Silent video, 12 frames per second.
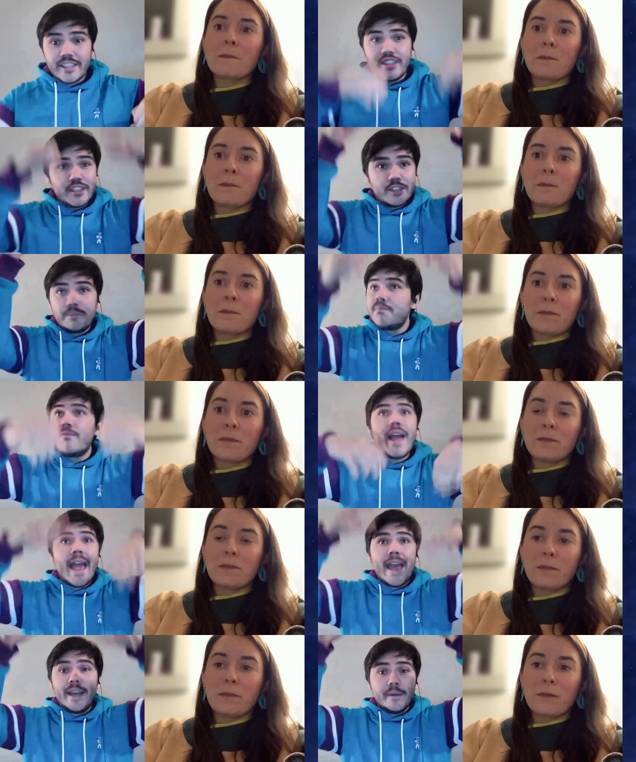Speaker 1: Just just
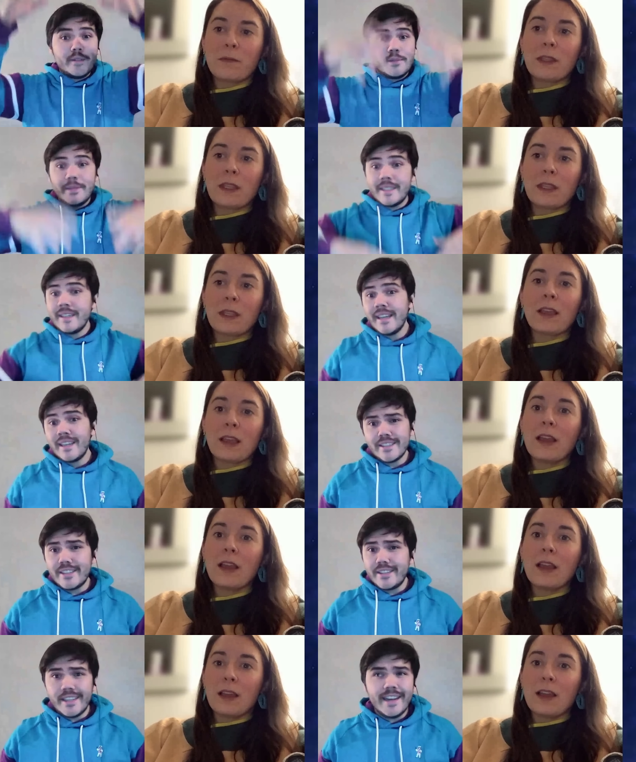hand them up to me
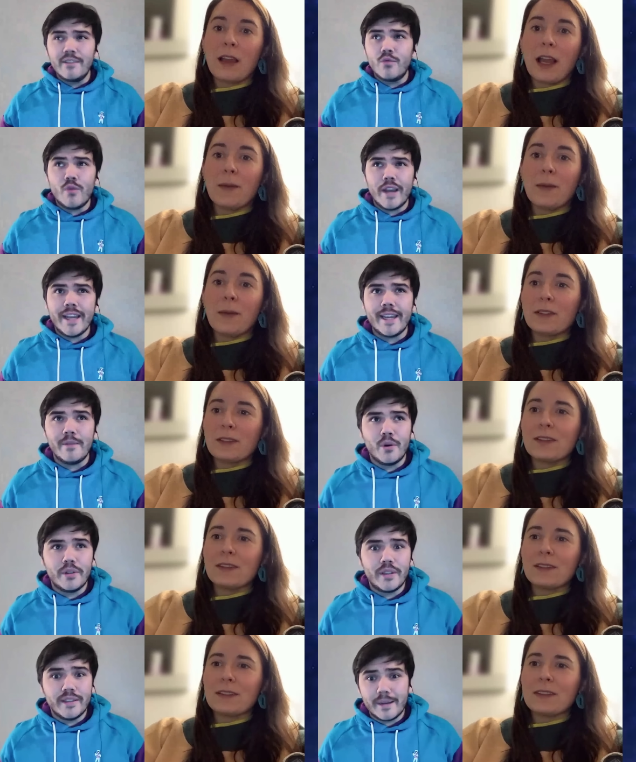because they, they didn't
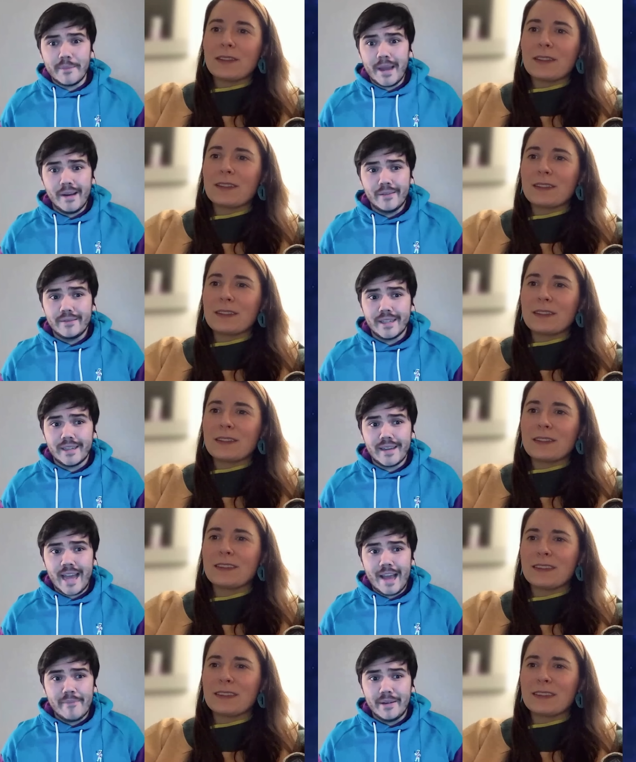weigh I, more than like a pound,
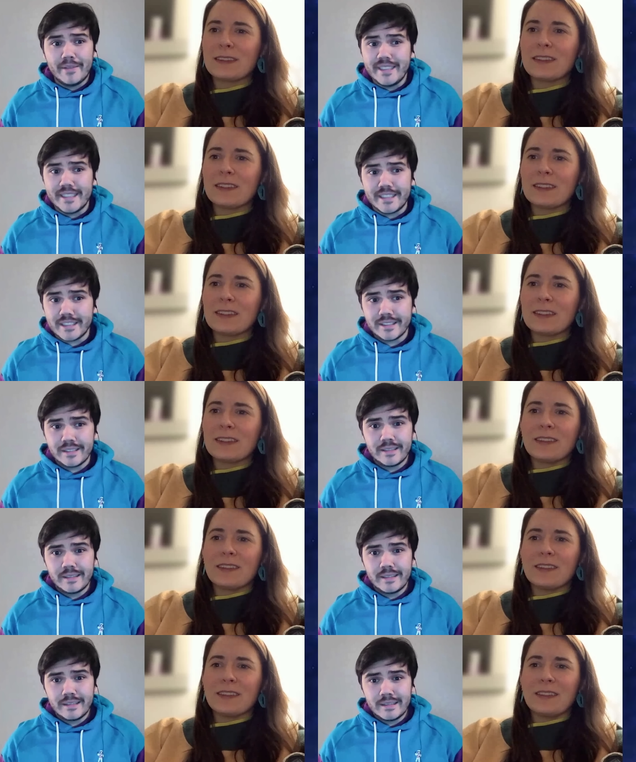like half pound
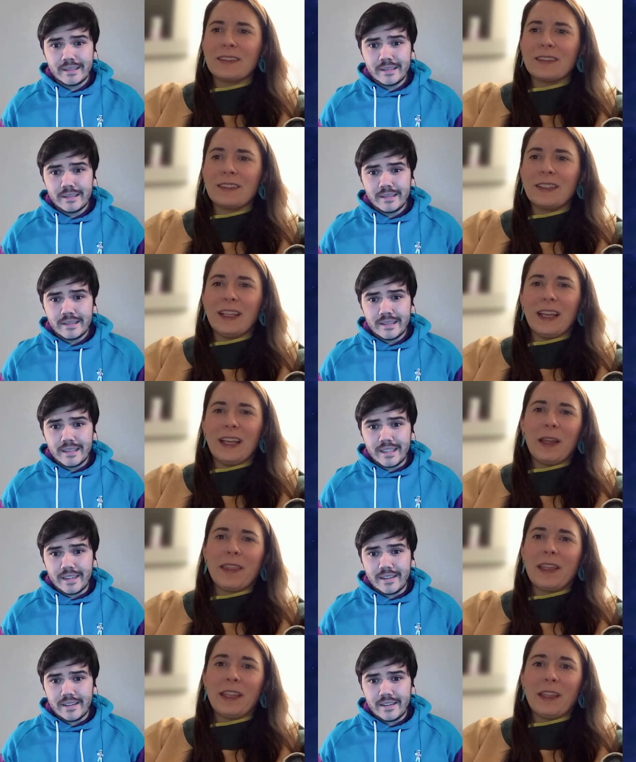each.
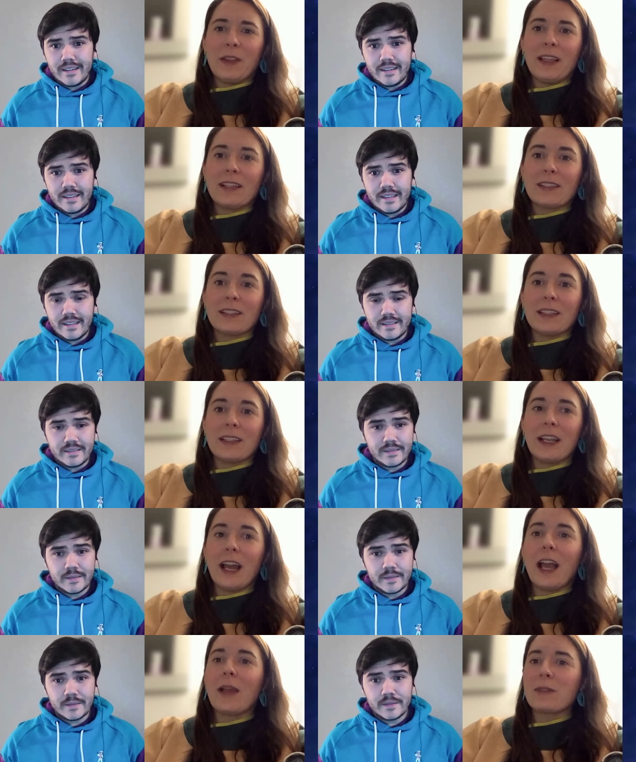
Speaker 2: Yeah, I think even
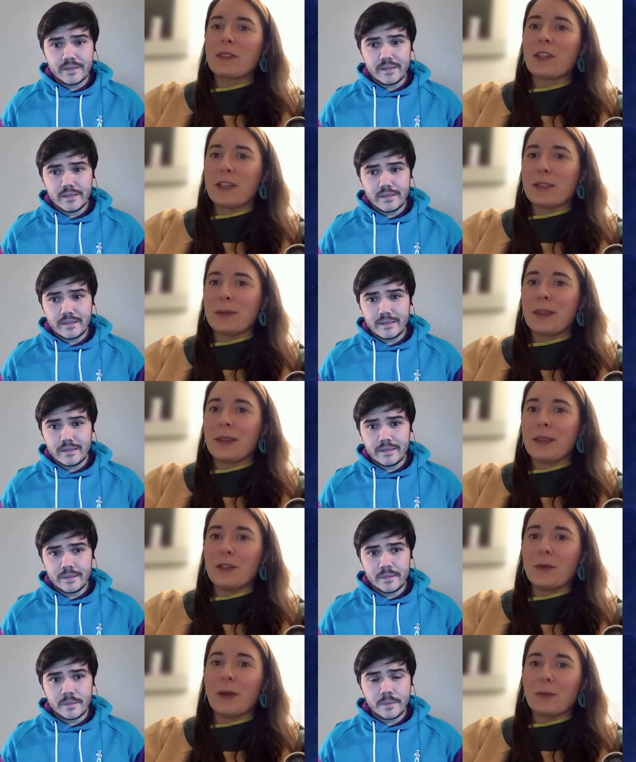less than that. I was
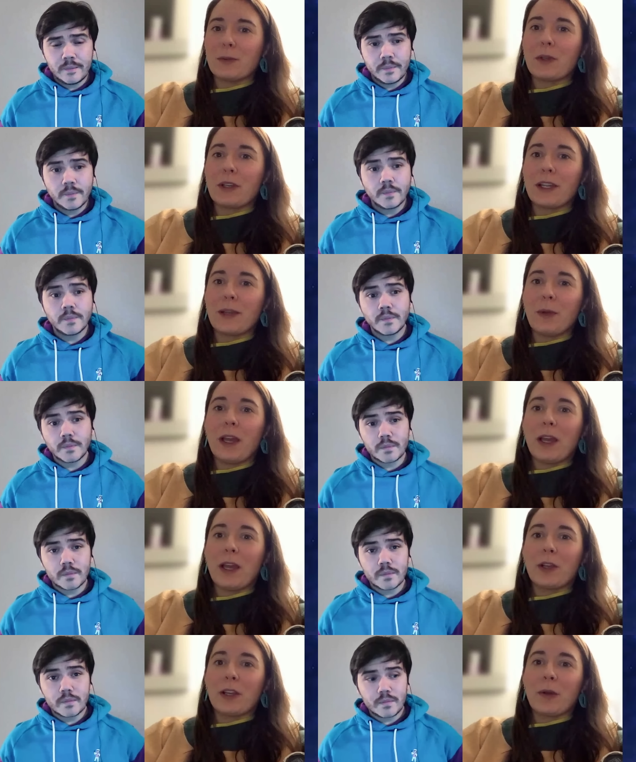curious about that too. I was
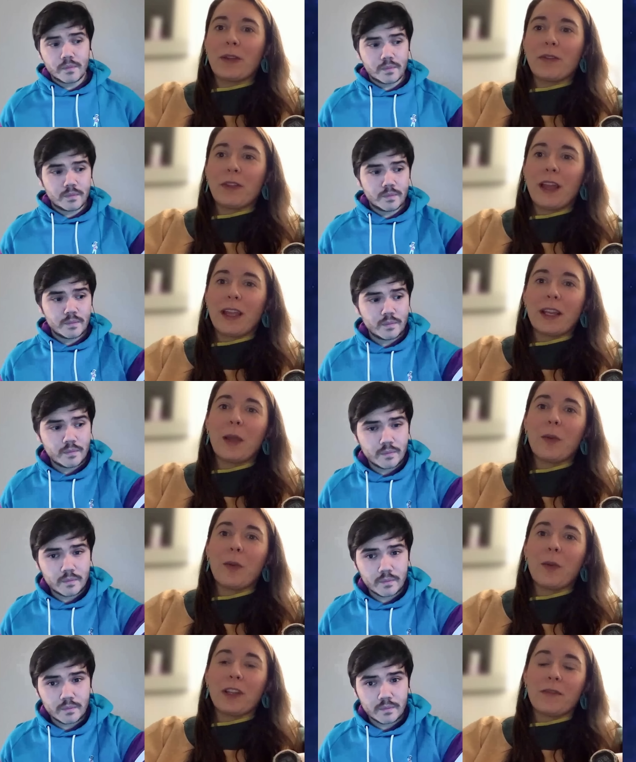wondering why they weren't going
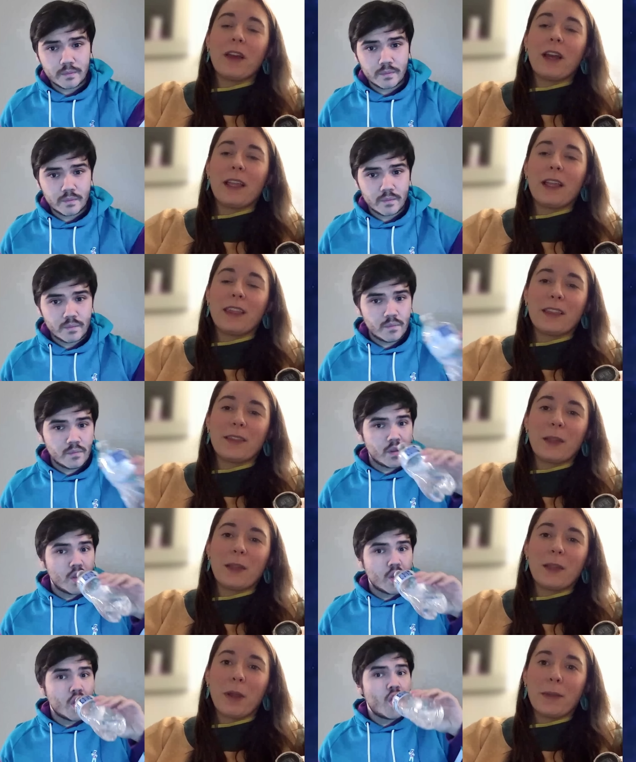flying, and I wondering.
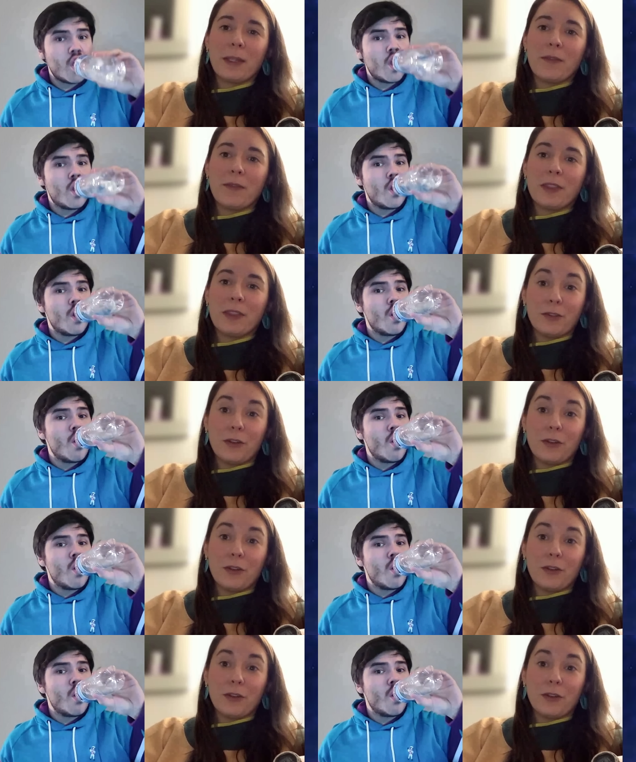I think they were probably